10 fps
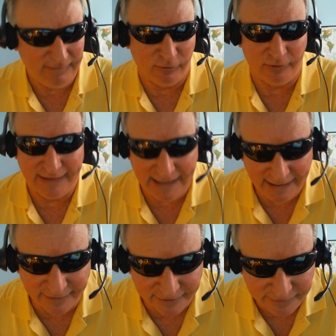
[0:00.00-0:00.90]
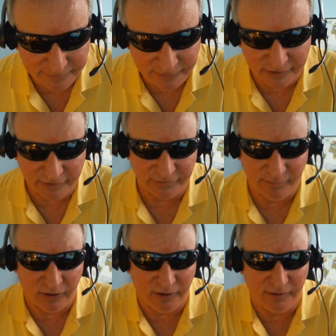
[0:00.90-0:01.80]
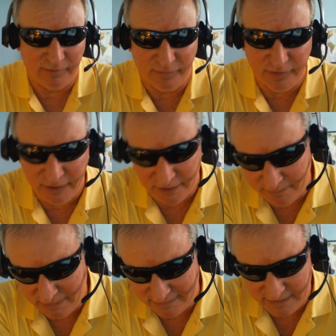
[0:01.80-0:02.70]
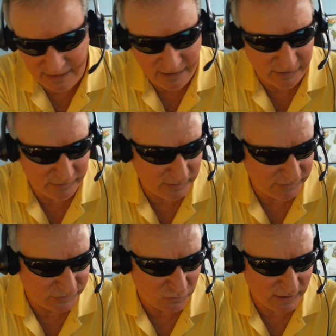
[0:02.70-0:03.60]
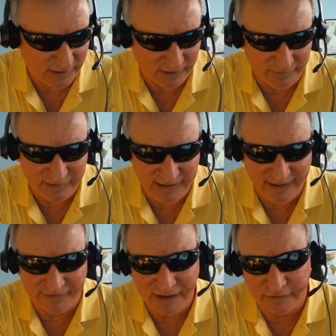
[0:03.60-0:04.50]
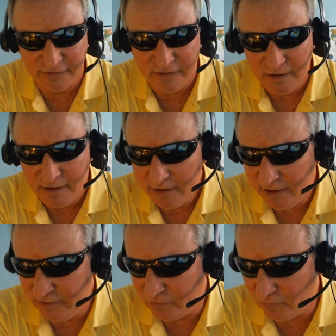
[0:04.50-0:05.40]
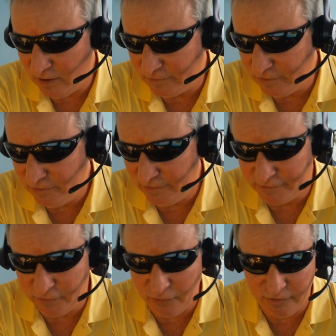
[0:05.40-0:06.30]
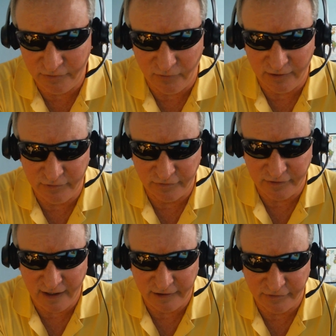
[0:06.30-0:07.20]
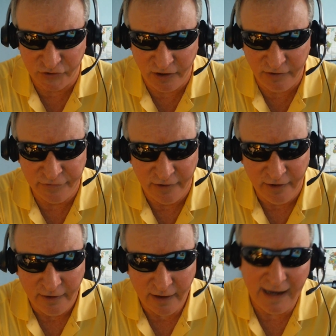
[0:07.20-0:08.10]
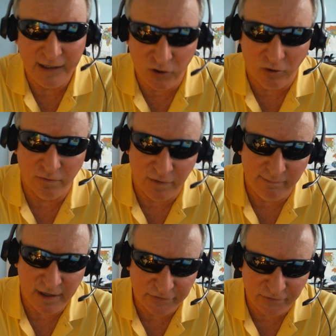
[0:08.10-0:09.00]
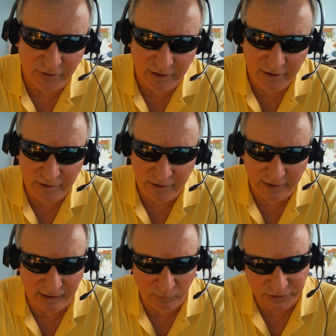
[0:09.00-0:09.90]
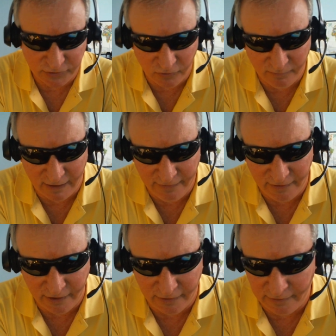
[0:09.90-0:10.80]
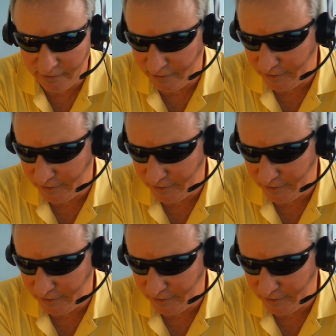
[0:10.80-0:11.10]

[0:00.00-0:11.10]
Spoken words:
people in Canada, because the Petaquilla is traded on the TSX in Toronto, the Toronto Stock Exchange. I called them yesterday, and I was told by their